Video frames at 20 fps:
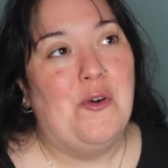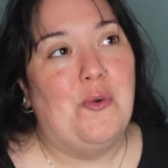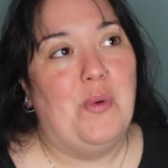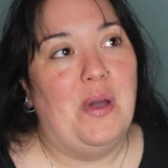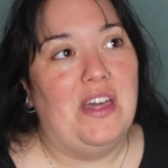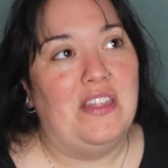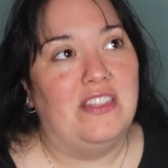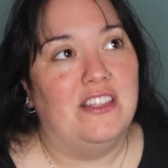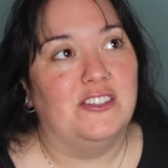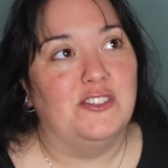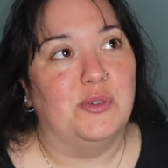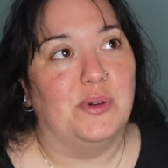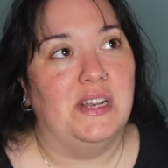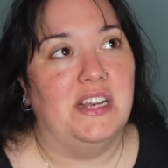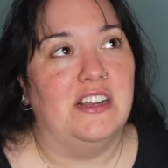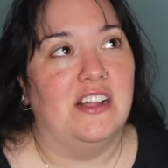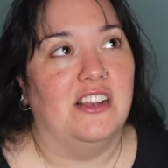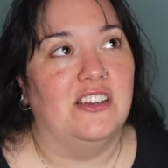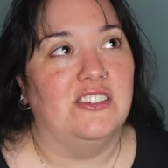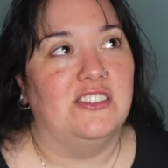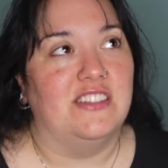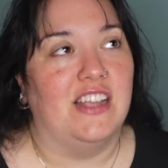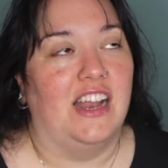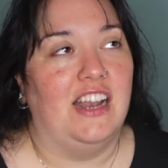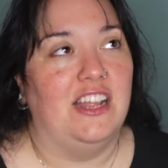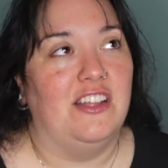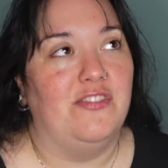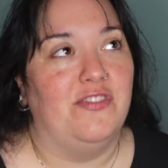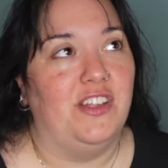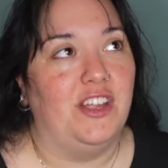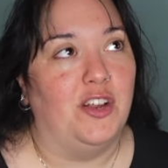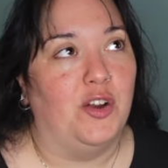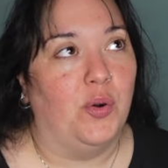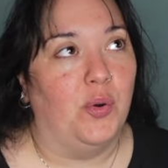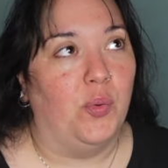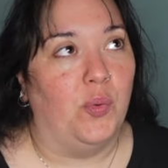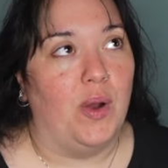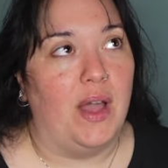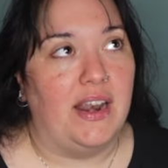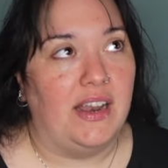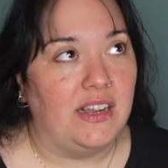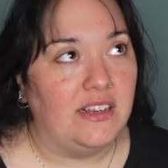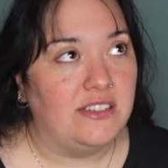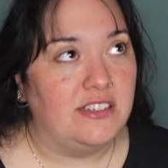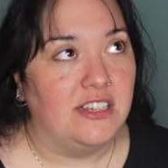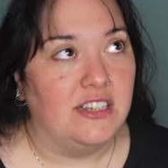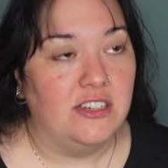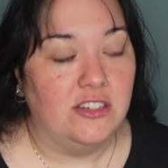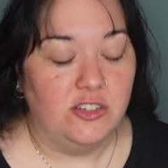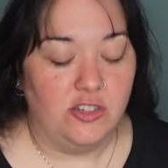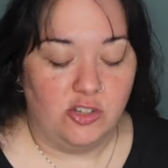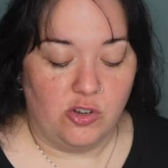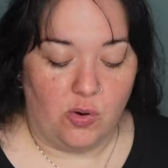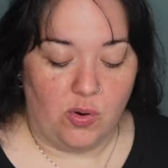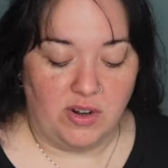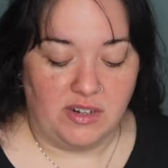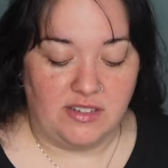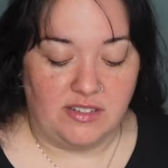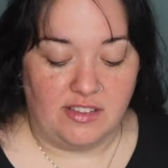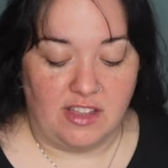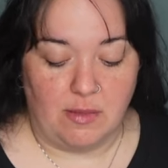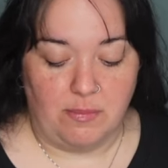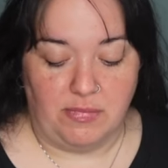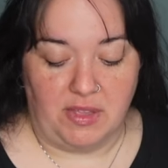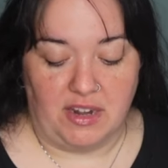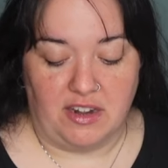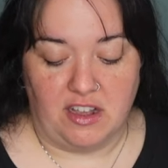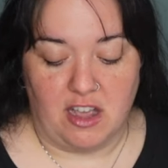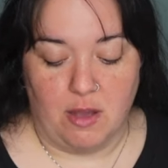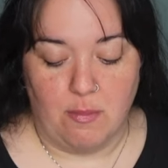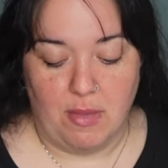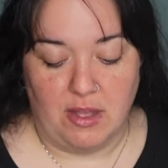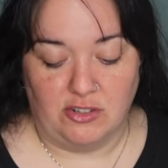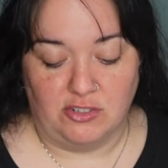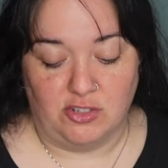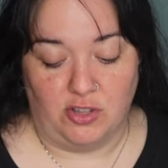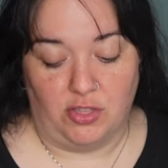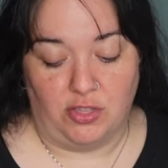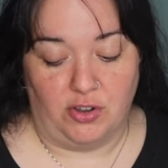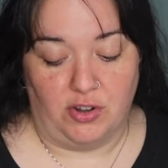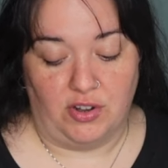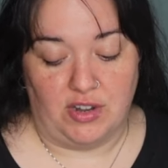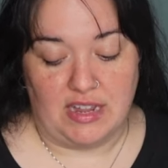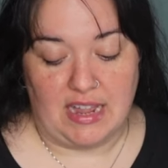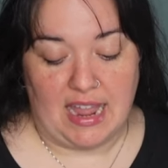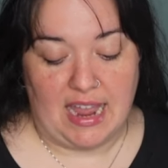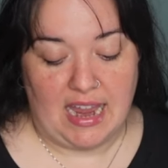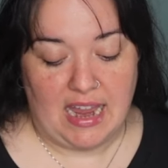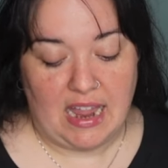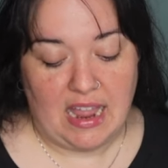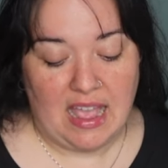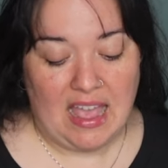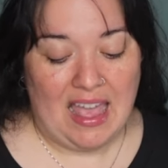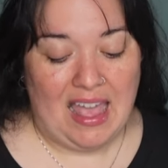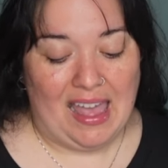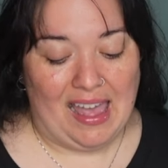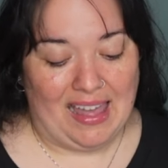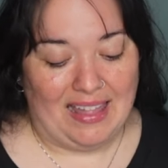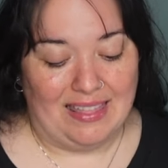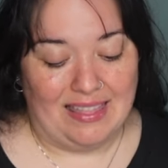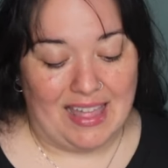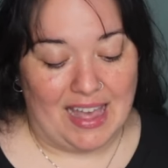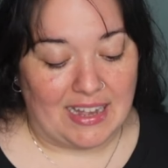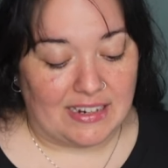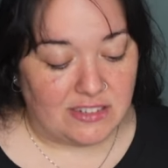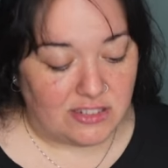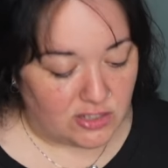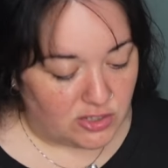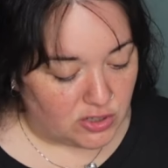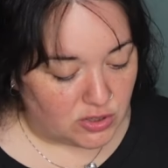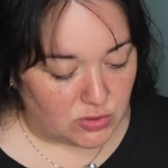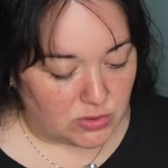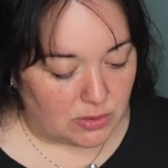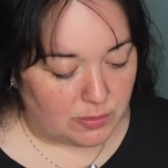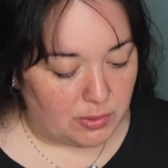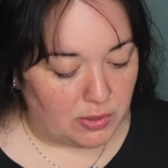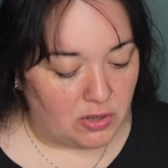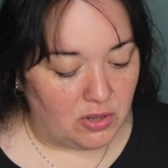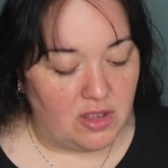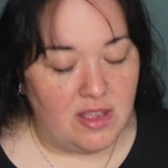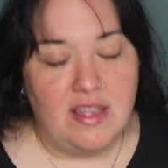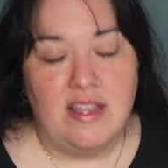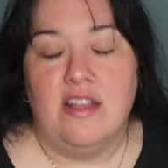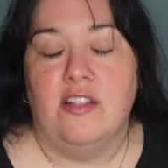with the $20 styling fee credit towards them, they'd come out to 38 and that's doable.